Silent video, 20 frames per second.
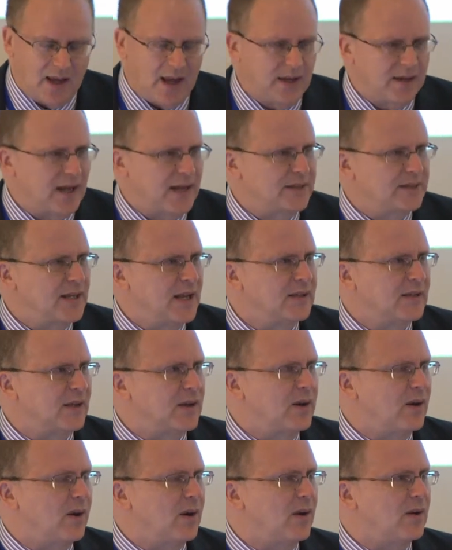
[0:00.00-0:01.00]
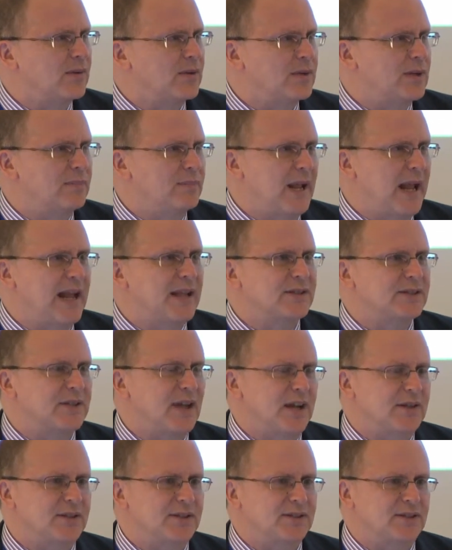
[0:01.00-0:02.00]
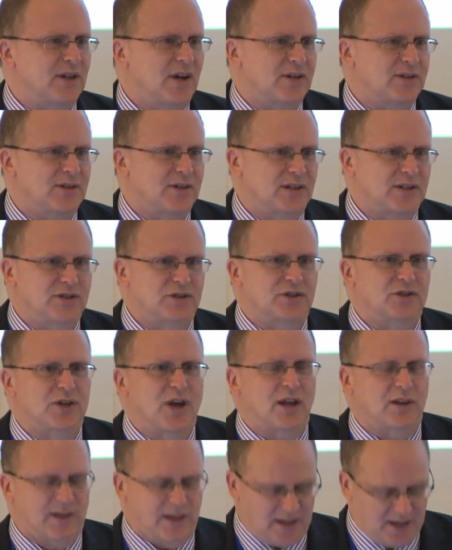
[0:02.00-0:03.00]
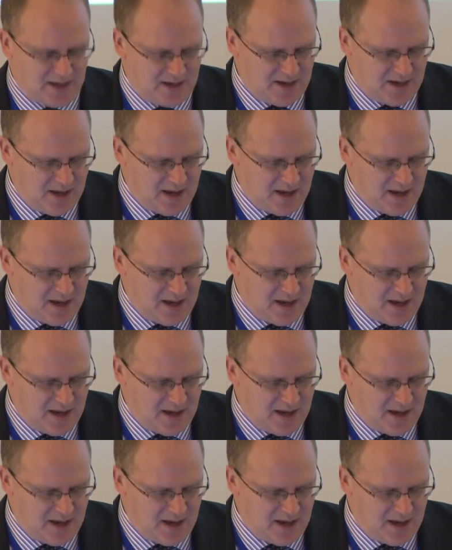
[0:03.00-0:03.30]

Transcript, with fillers: and I tend to call the demand side discussion as jelly,